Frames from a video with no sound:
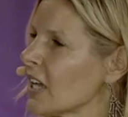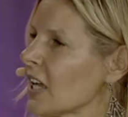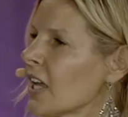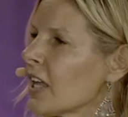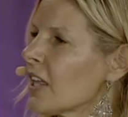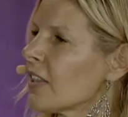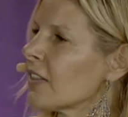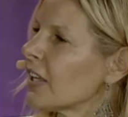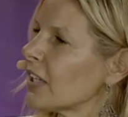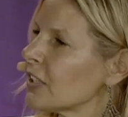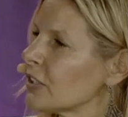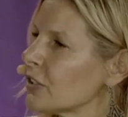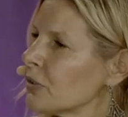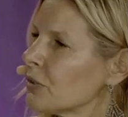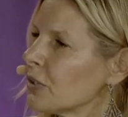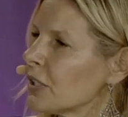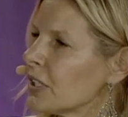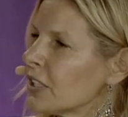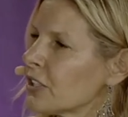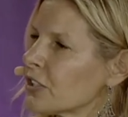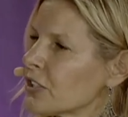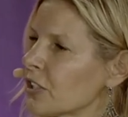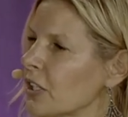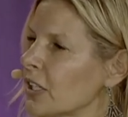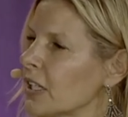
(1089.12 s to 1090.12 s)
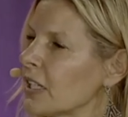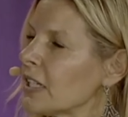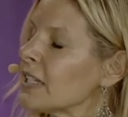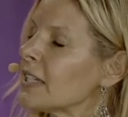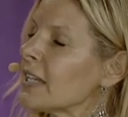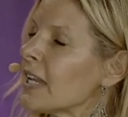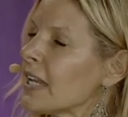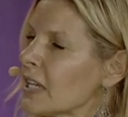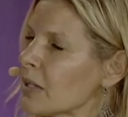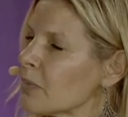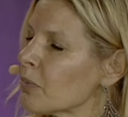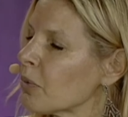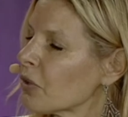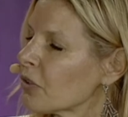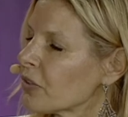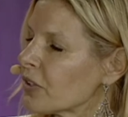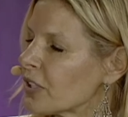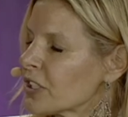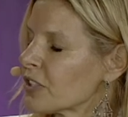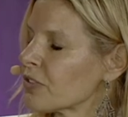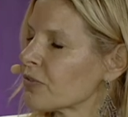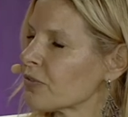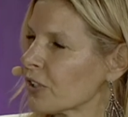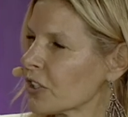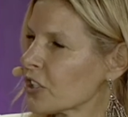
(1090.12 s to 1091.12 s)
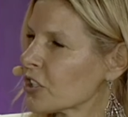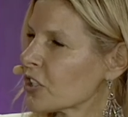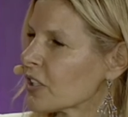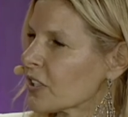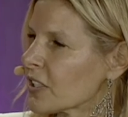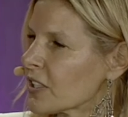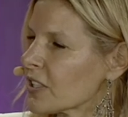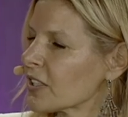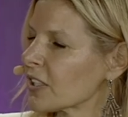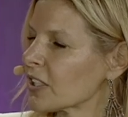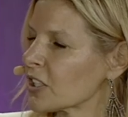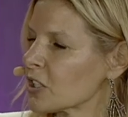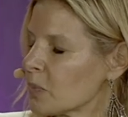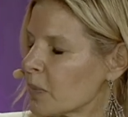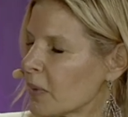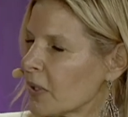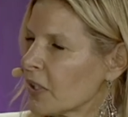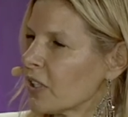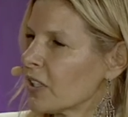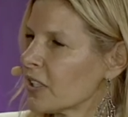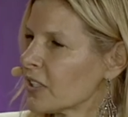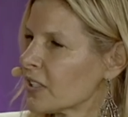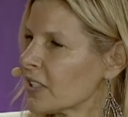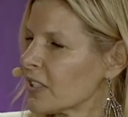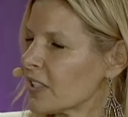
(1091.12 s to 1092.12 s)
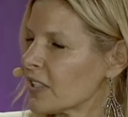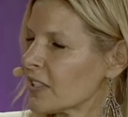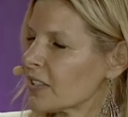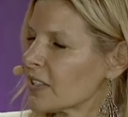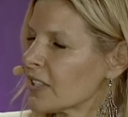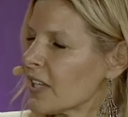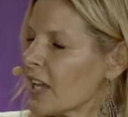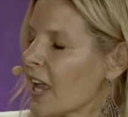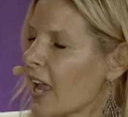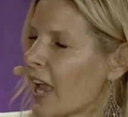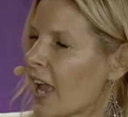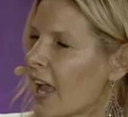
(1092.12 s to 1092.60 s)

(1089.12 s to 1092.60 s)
that you need to enable these frictionless experiences.